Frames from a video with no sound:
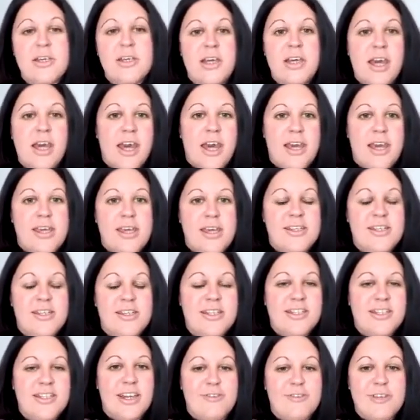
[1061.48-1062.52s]
and
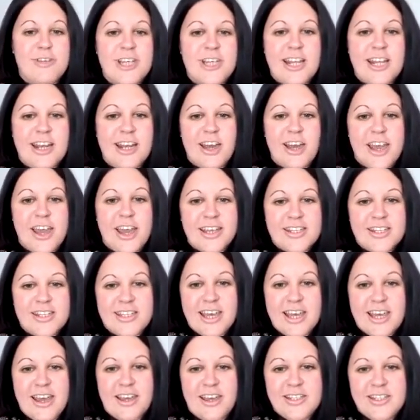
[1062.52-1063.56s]
I really liked
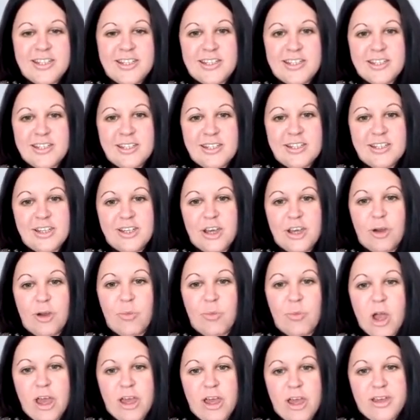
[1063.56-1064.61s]
that as a
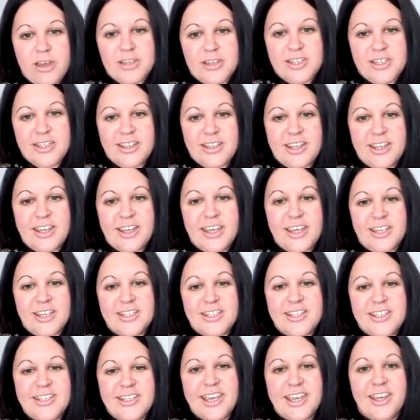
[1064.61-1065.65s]
word, in that
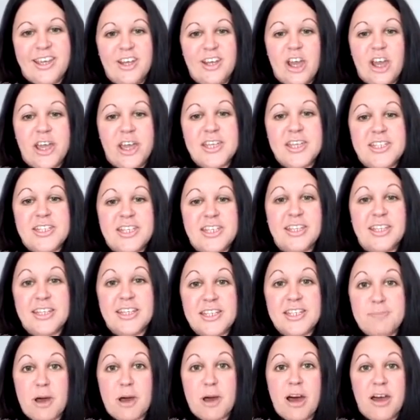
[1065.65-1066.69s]
it's igniting the
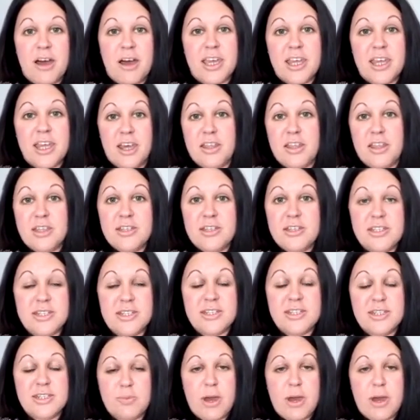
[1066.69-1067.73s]
spark in others
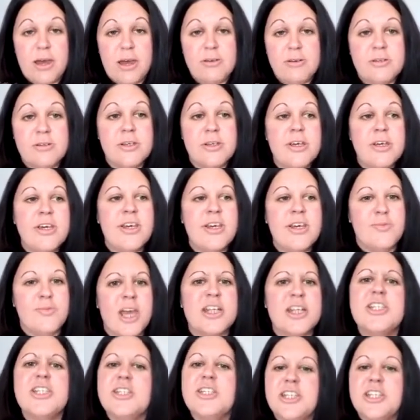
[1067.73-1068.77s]
as well. And we
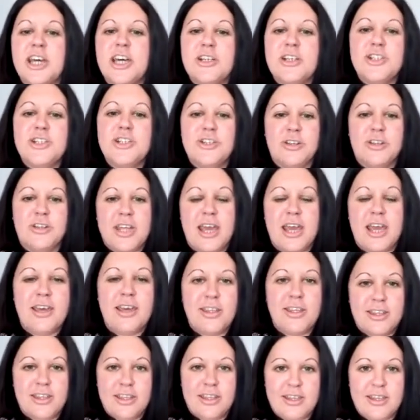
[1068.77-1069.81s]
actually touched on that
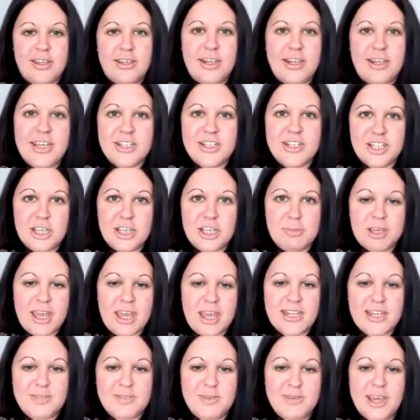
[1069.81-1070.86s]
at the Leadership
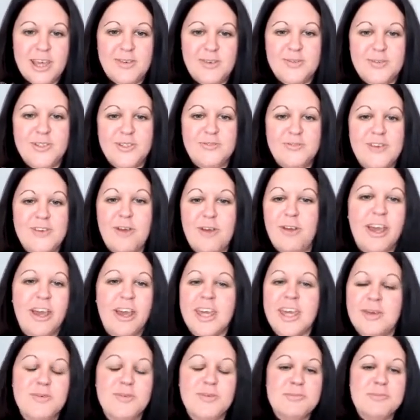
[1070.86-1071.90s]
Academy. It felt like
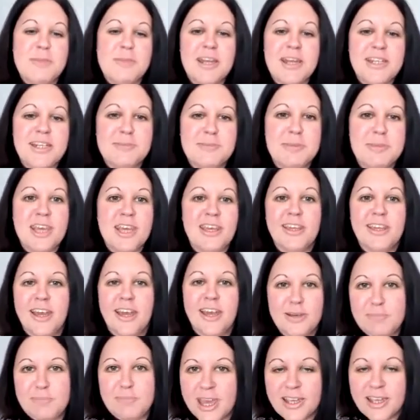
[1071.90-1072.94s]
it was meant to be that
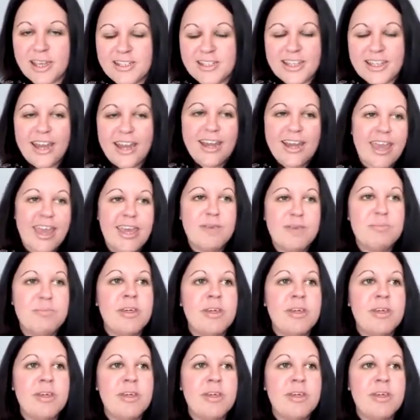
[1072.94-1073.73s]
I'd picked that name.